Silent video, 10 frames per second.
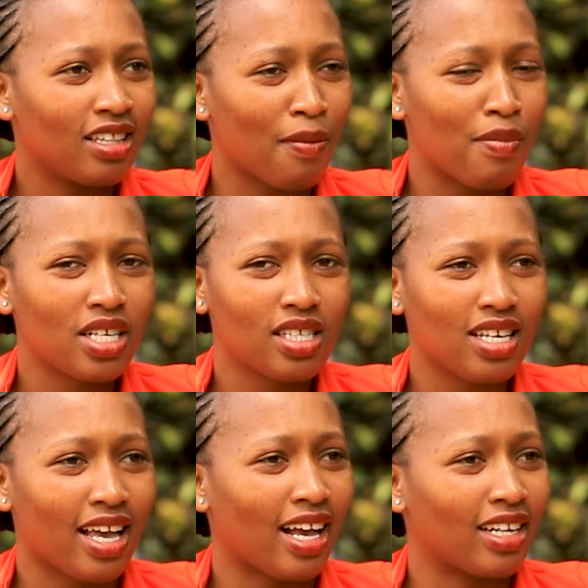The best
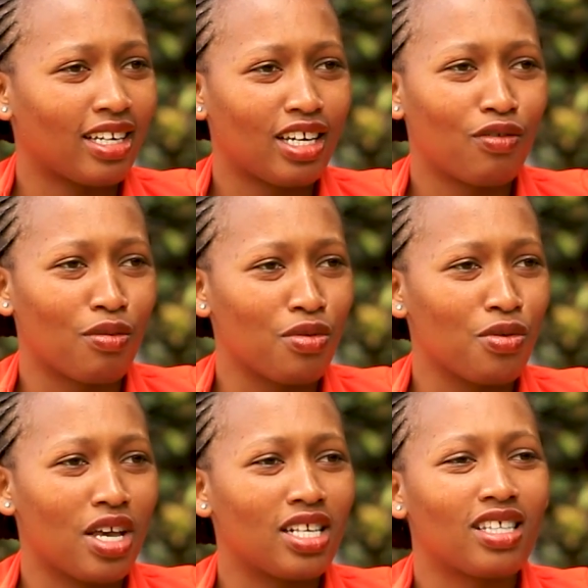thing I can get from you,
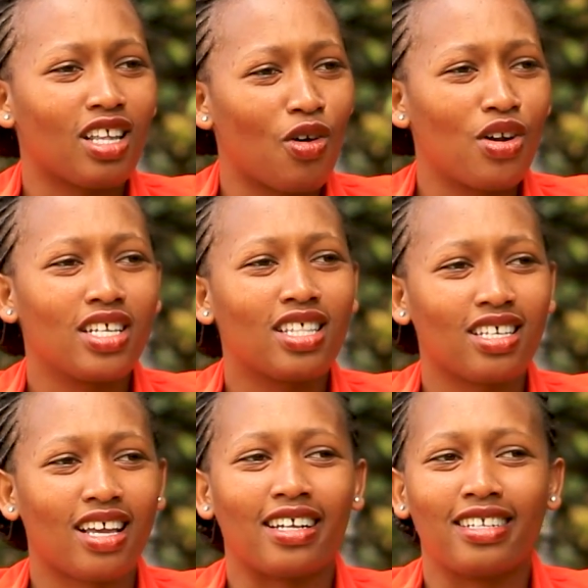the only
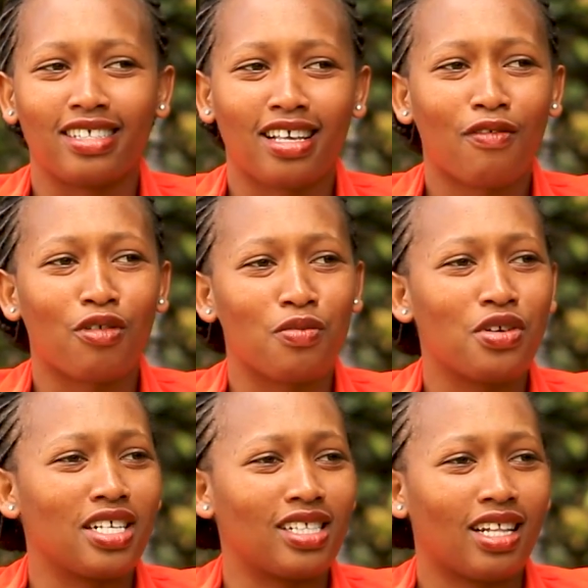thing I deserve from you
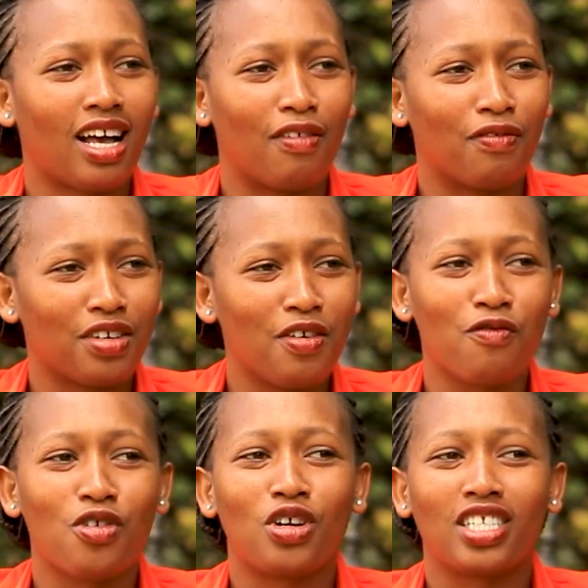is love, if
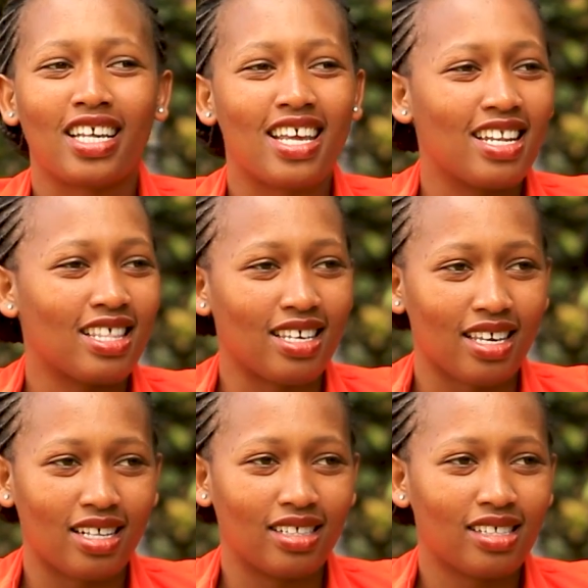not anything
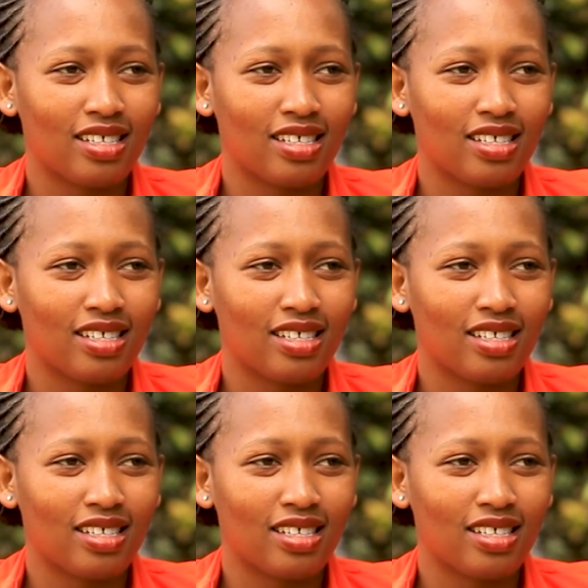else.